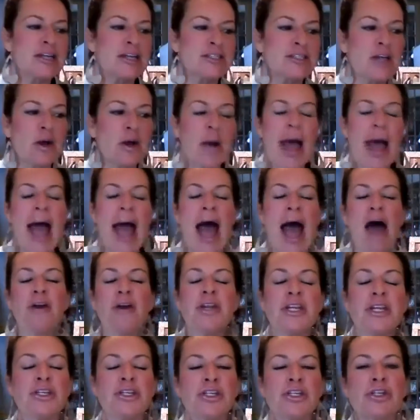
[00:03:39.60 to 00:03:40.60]
So how
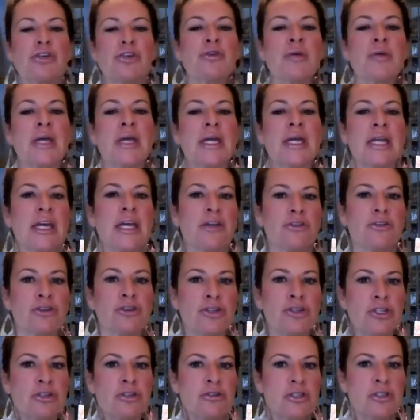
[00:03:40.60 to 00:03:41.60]
did you get
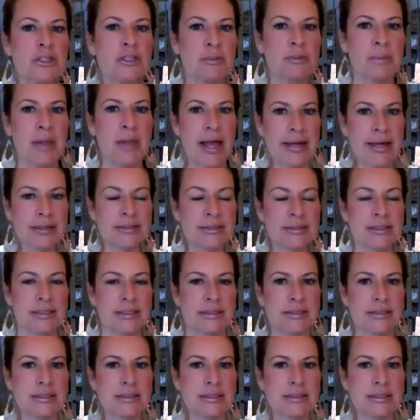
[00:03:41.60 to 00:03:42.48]
introduced to Plexus?